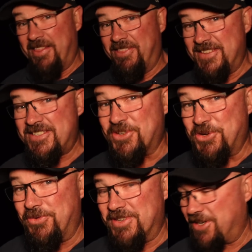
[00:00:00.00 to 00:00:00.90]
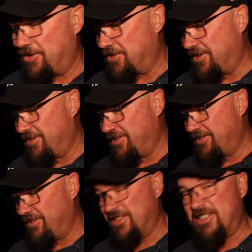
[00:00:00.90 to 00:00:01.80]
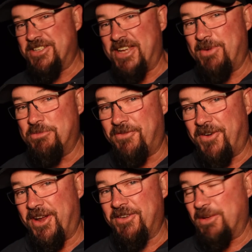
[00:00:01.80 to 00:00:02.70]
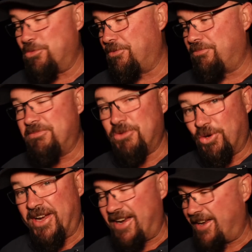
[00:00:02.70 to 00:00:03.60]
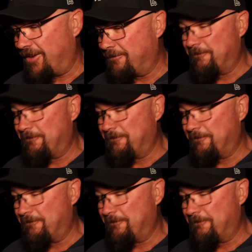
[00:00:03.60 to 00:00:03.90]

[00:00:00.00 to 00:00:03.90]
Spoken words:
This is a good result. It's going to take one more photo, then we'll look at editing.